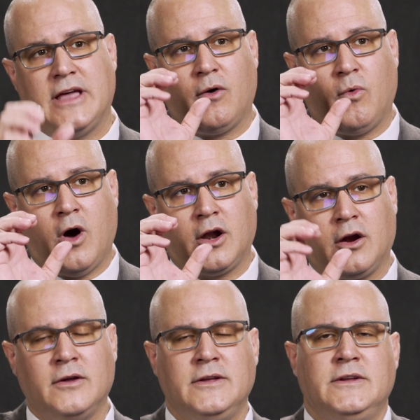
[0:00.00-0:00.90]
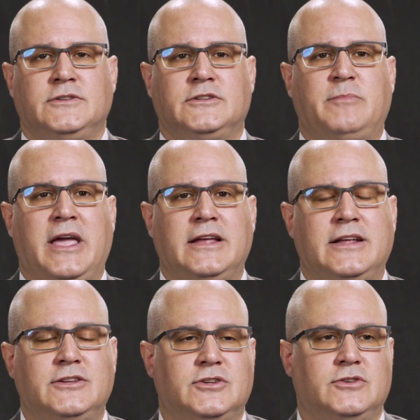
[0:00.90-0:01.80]
that water, just pay
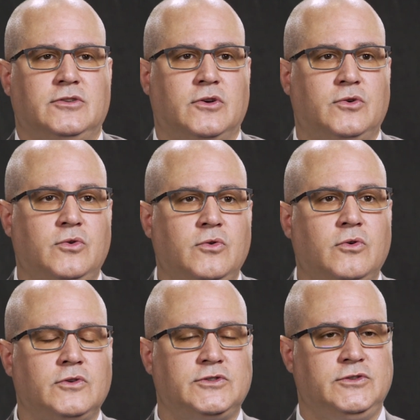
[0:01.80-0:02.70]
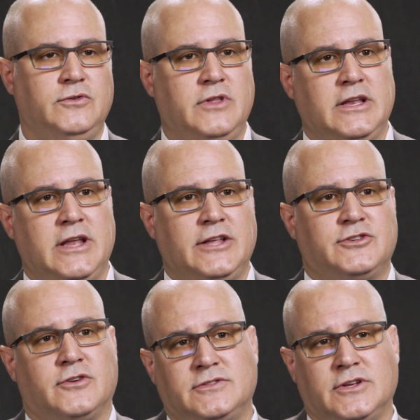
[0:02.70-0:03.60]
attention to the cool, soothing
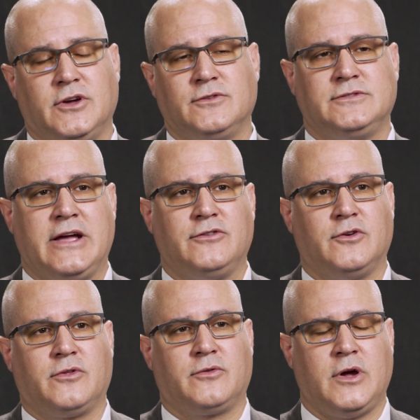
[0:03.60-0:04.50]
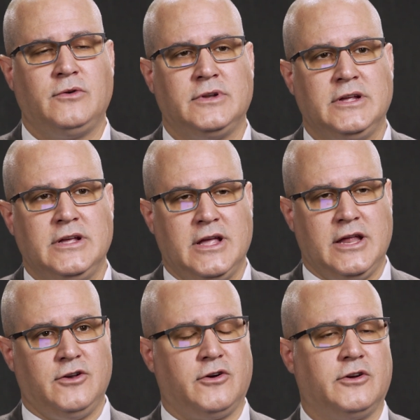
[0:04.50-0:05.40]
nature as it goes down your throat
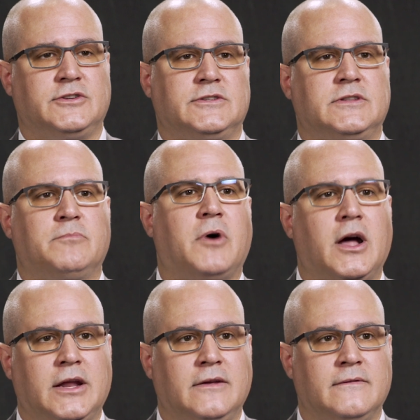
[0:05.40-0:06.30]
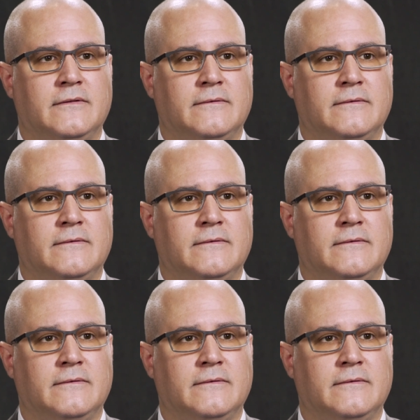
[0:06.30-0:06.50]
and nourishes the body.